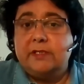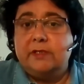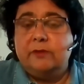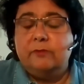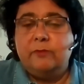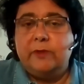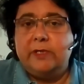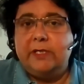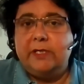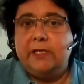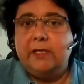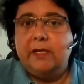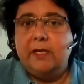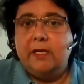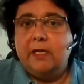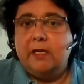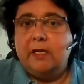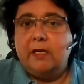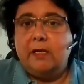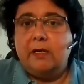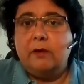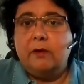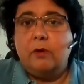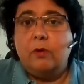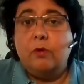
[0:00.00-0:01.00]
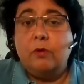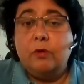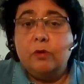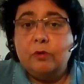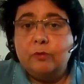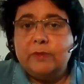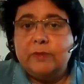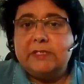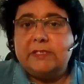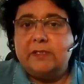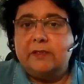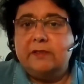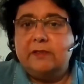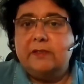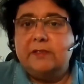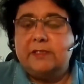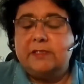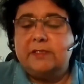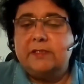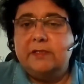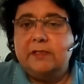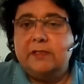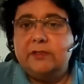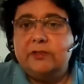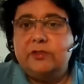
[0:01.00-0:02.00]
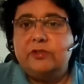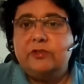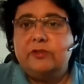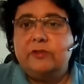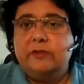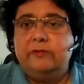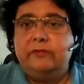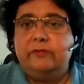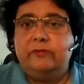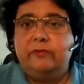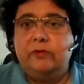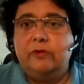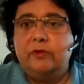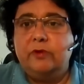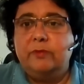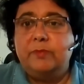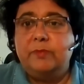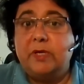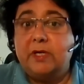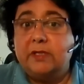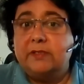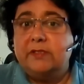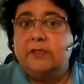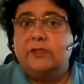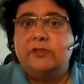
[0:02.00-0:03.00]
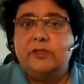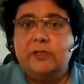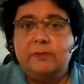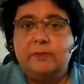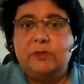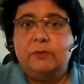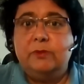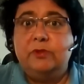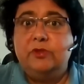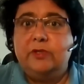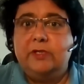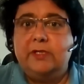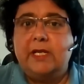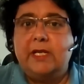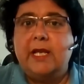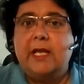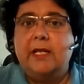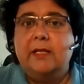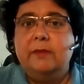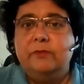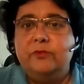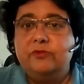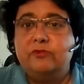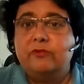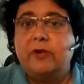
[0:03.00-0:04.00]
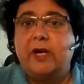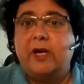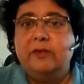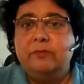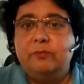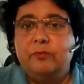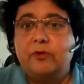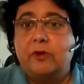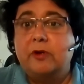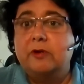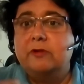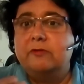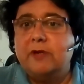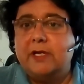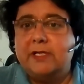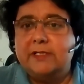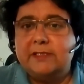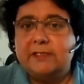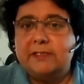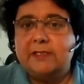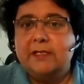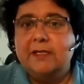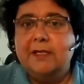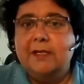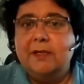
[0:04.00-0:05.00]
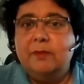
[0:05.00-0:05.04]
and we are always on the search for partnerships which can help drive progress,